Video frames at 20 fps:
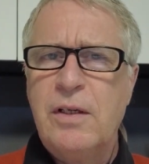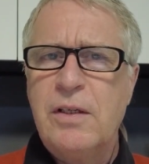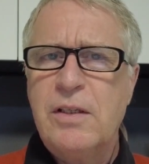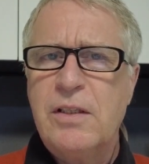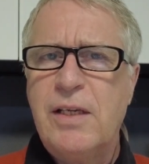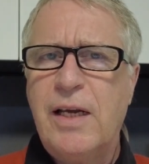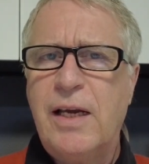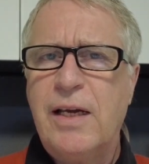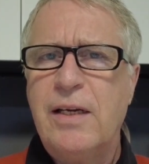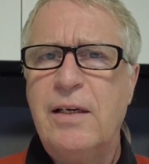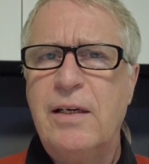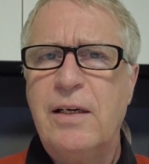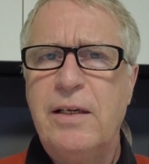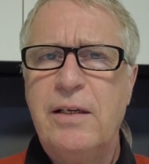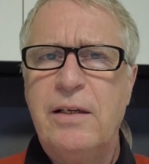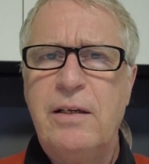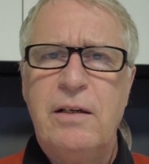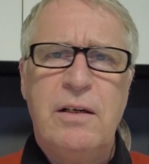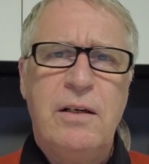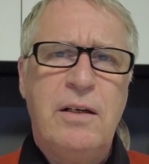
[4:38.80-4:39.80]

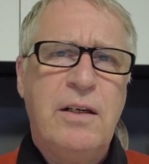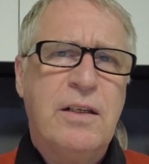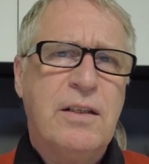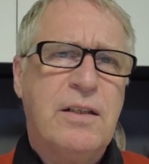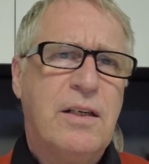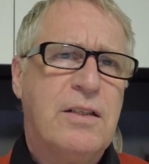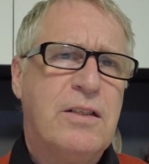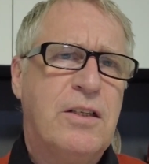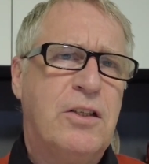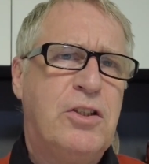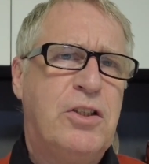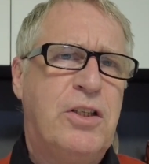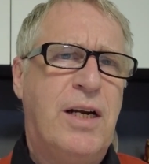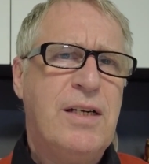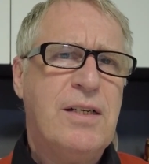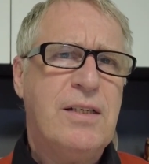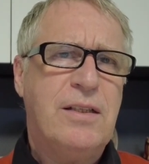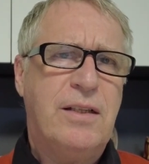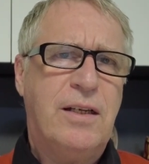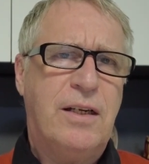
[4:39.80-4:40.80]
Secondly, to
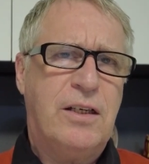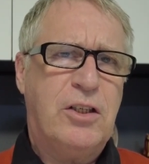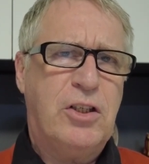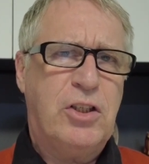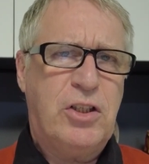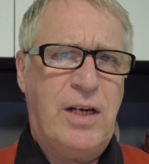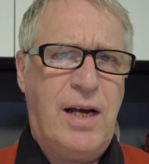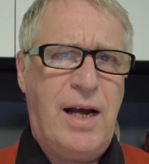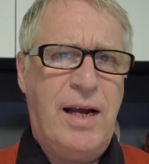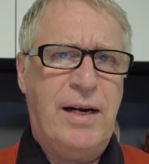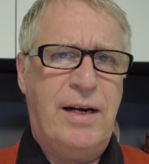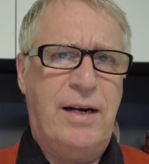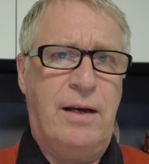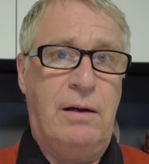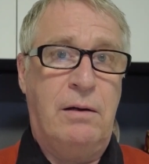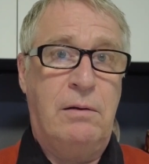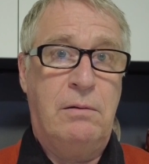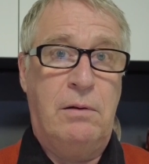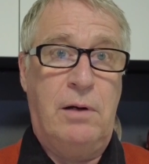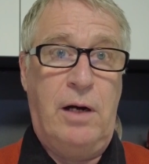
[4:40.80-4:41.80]
suggest that
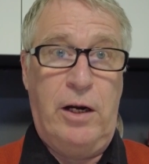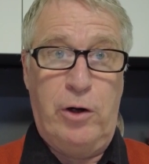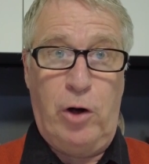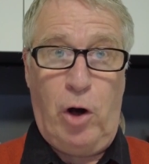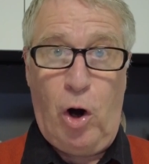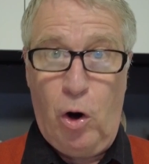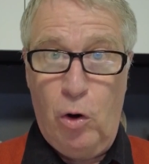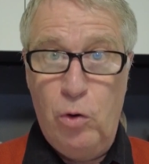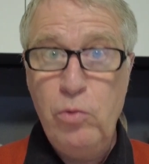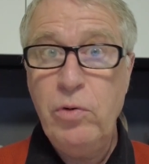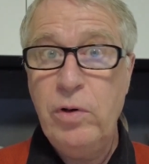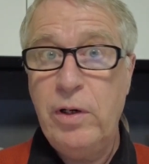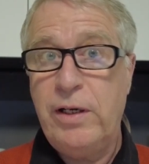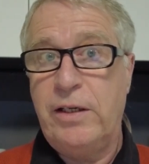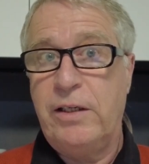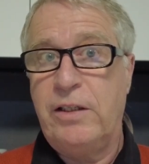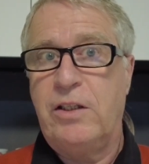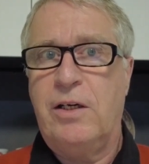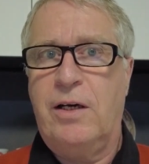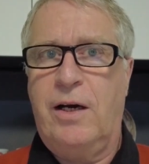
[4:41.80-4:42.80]
China, and
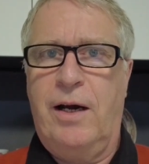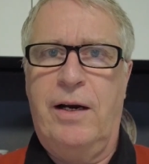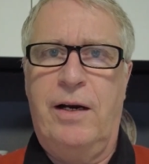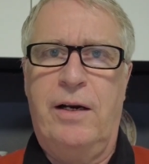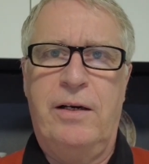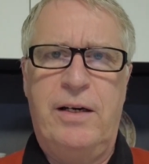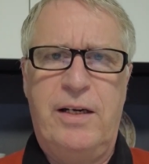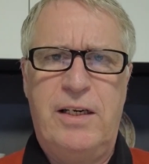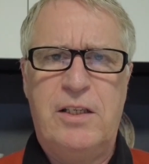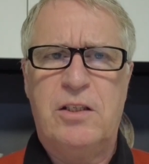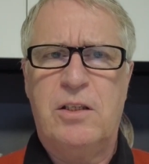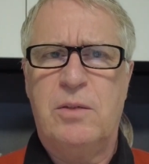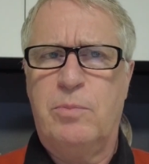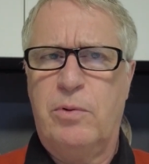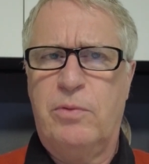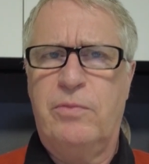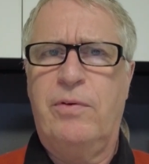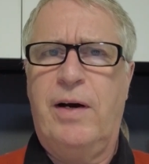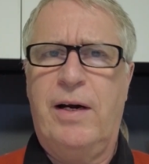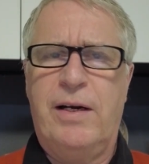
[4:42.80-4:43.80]
only China, needs to
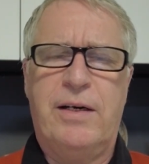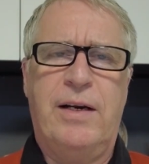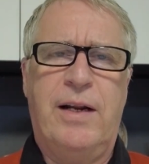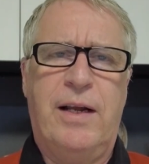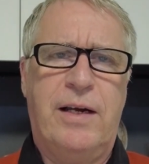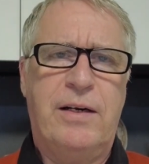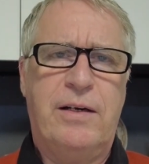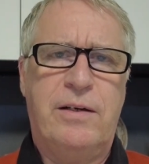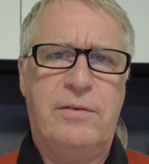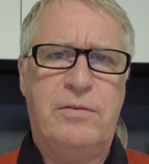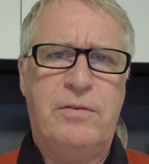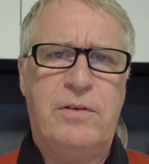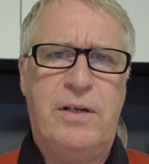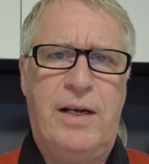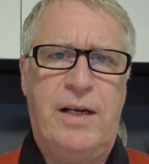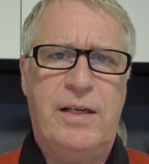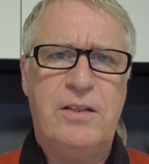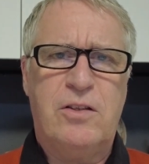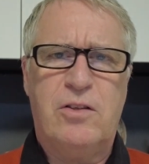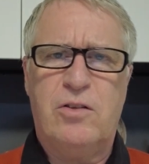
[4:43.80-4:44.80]
provide negative
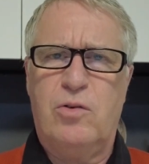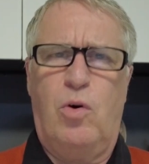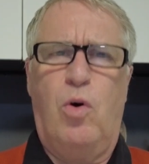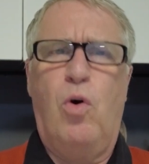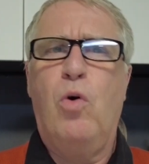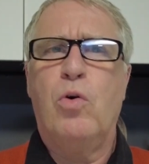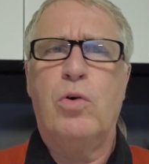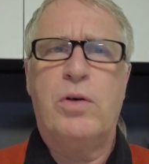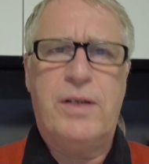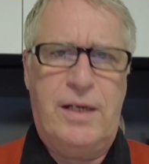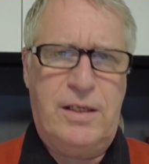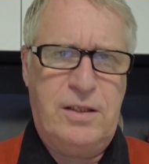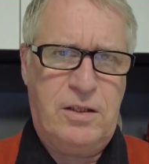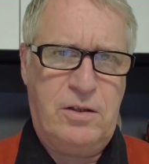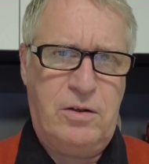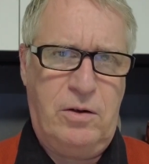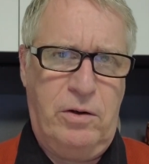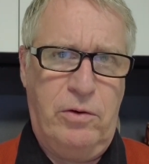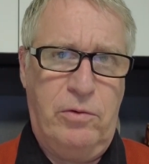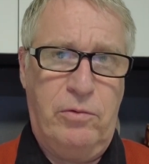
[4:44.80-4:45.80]
tests or
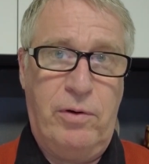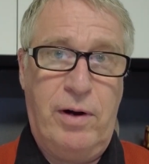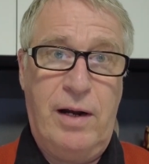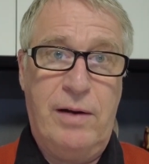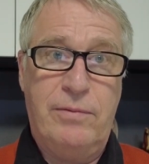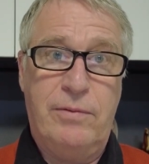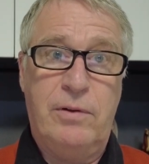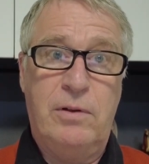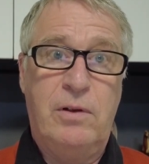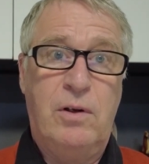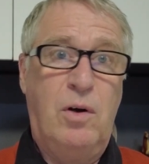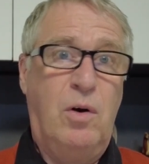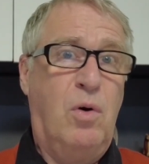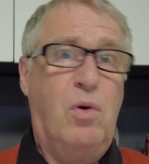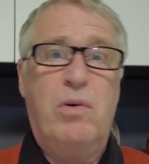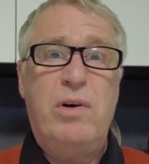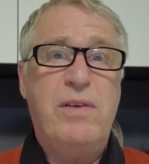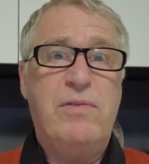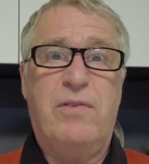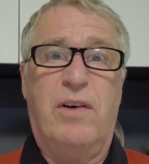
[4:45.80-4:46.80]
tests on arrival,
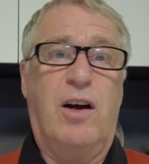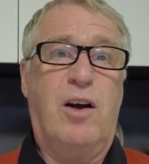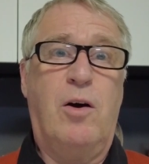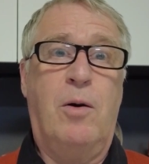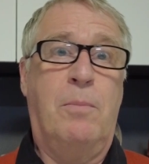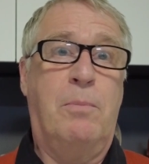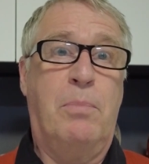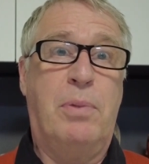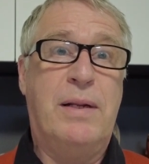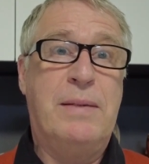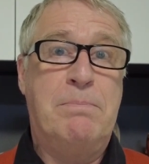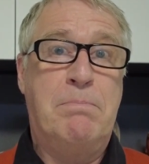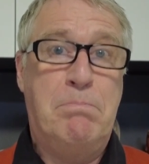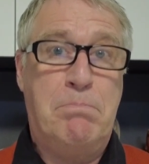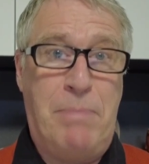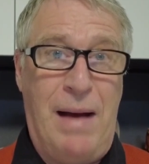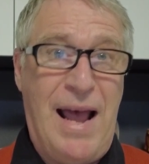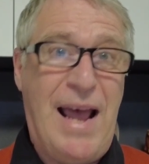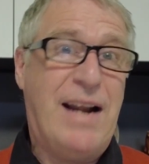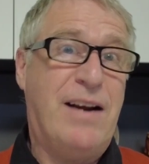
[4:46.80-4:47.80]
or even a
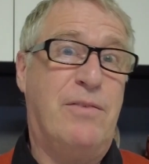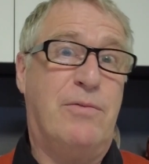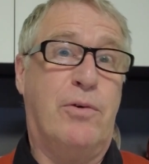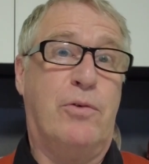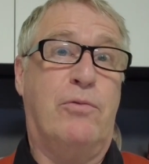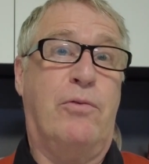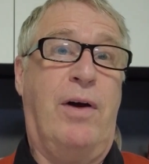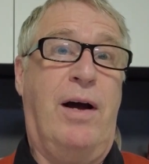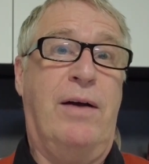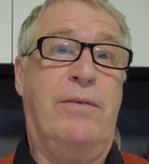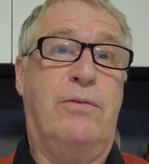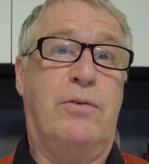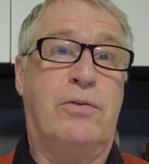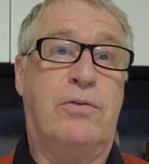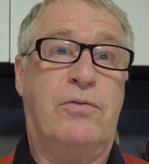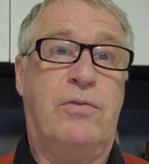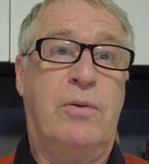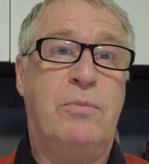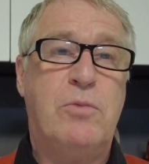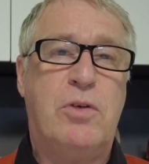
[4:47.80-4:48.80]
complete ban of arrivals
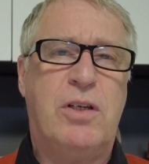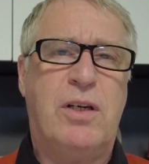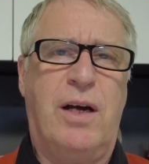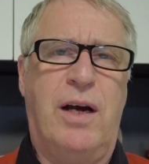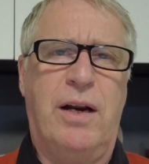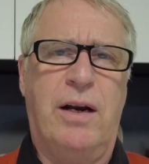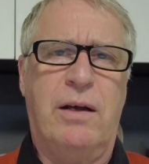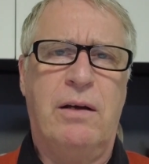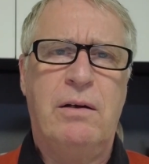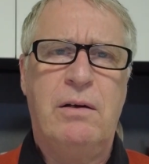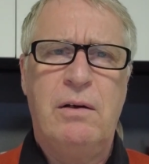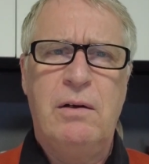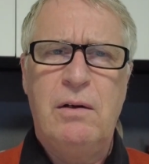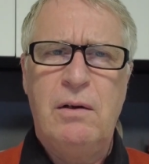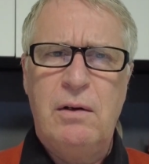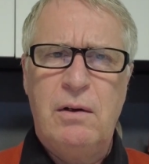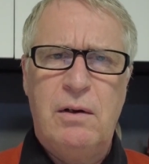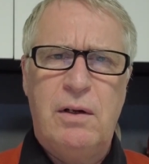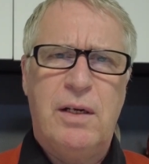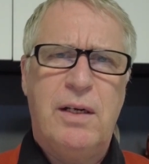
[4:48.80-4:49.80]
from China,
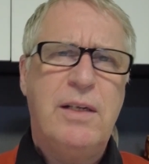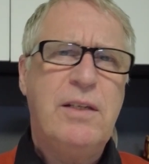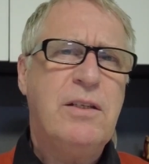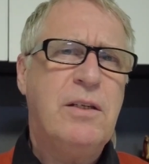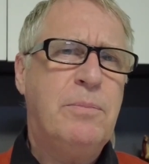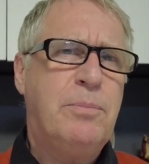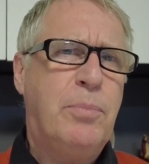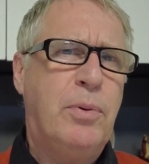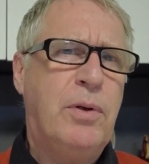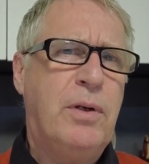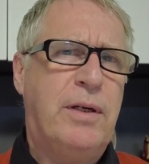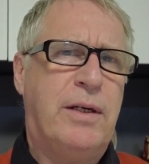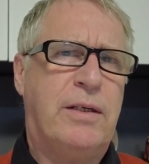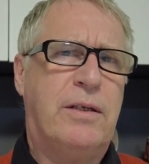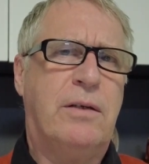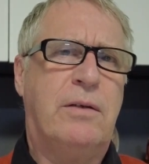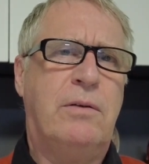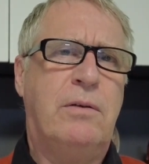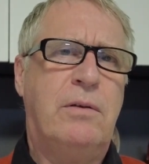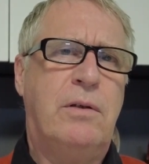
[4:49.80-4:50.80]
is a
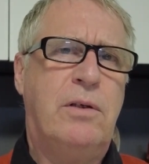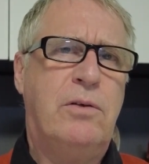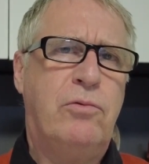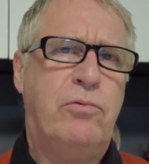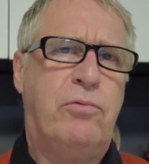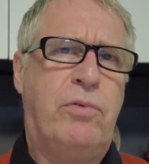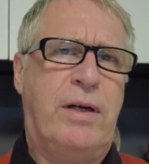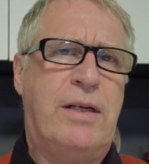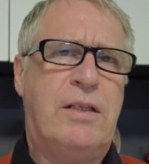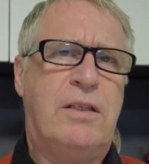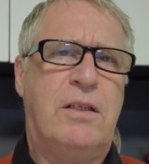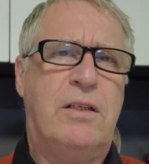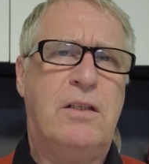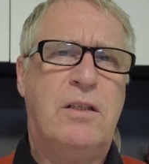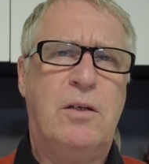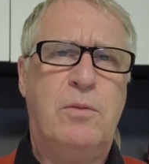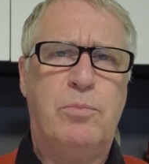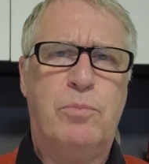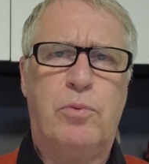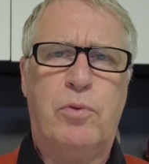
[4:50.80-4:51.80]
political and
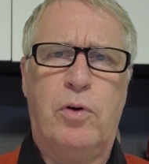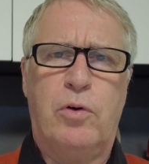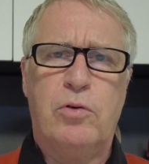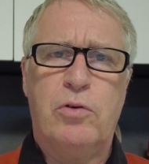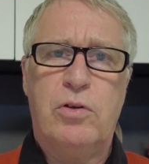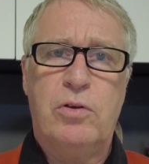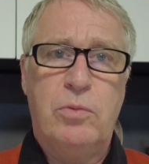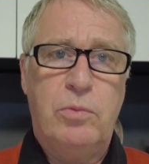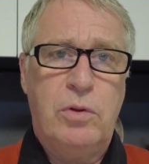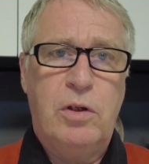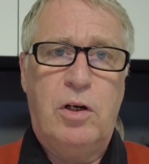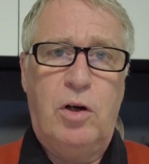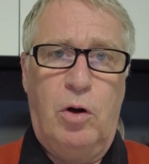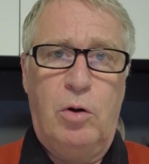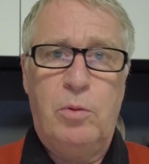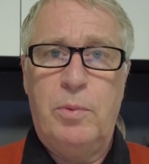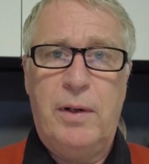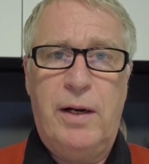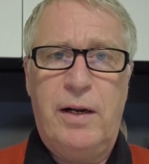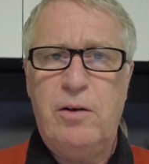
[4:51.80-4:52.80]
racist approach to a
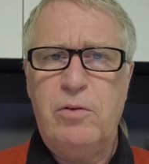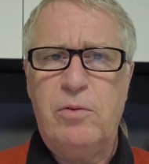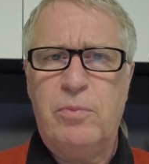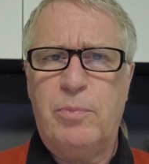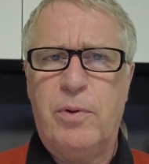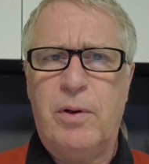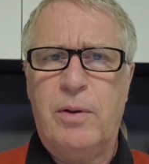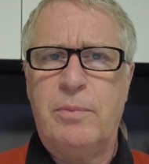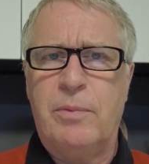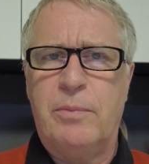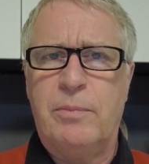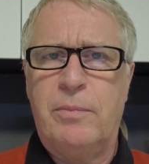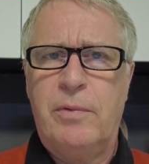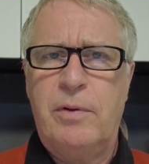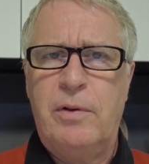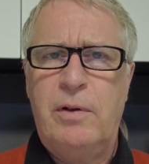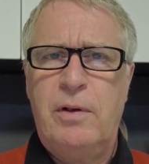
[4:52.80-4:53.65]
global health problem.